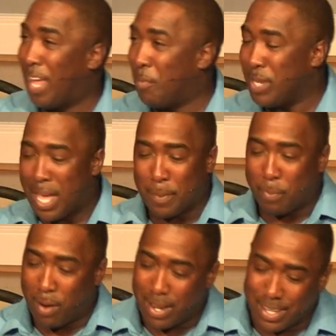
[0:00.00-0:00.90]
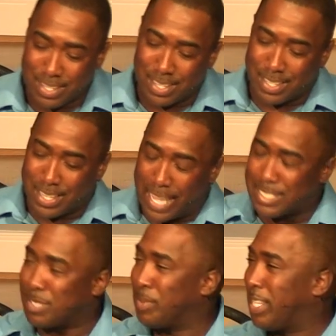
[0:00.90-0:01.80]
And we got to pray
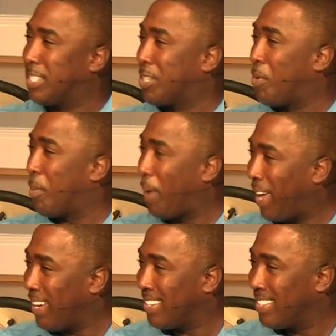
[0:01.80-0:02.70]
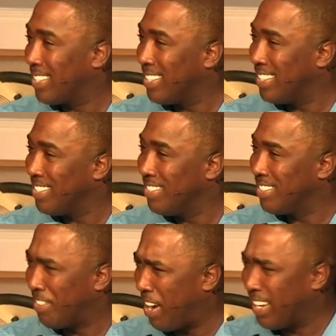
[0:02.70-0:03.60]
not just when things are going bad,
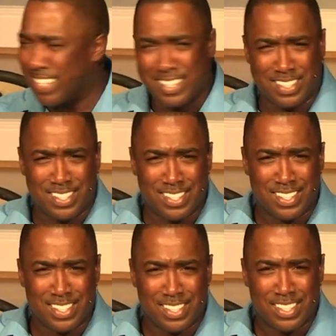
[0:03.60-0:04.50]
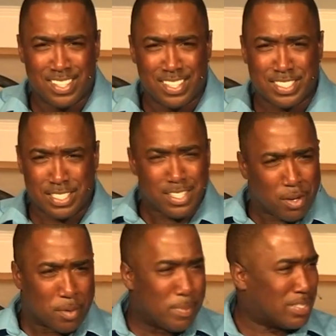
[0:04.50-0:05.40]
right? Because, you
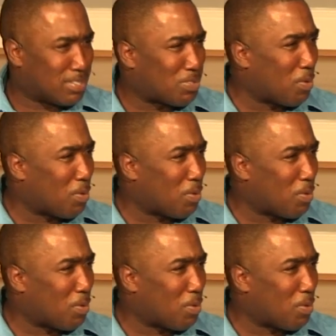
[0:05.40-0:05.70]
know, in the midst of